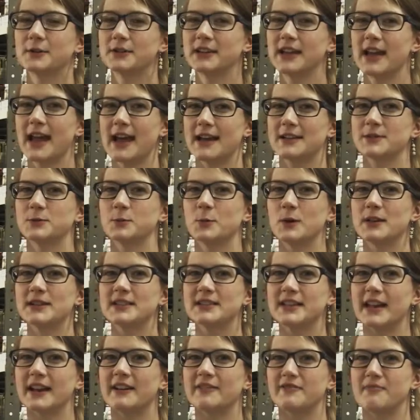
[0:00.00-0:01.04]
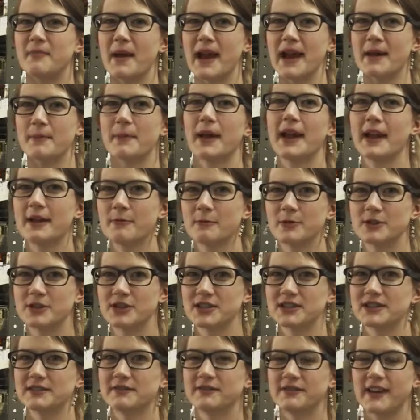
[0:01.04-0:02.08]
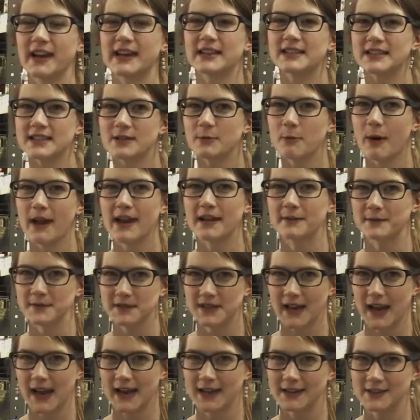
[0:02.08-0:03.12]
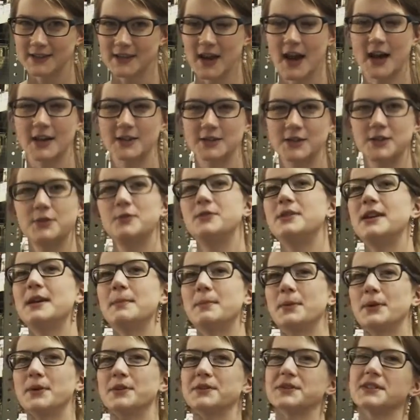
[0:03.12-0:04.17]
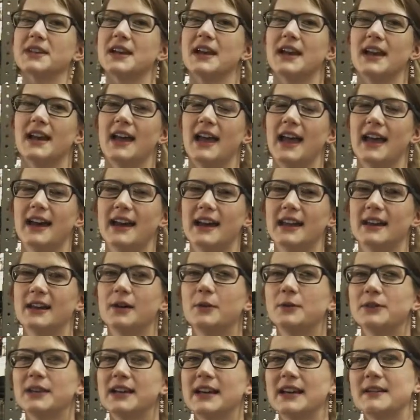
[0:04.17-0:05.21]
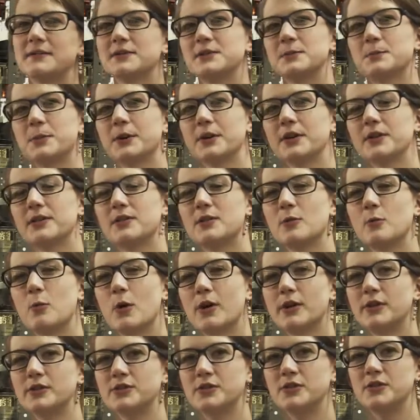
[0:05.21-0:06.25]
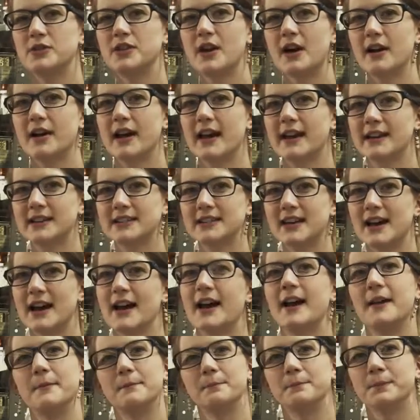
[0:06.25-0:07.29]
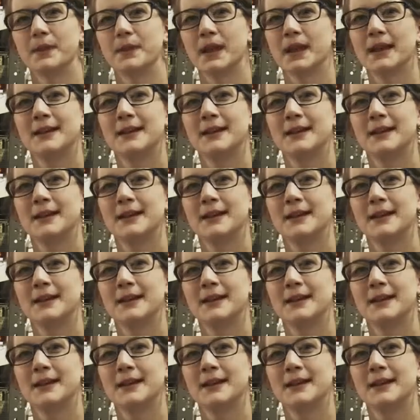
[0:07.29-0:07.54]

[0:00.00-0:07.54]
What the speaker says: It only has one set of mammae, which is a fancy way of saying it's got two nipples, and it only gives birth to one or two young at a time.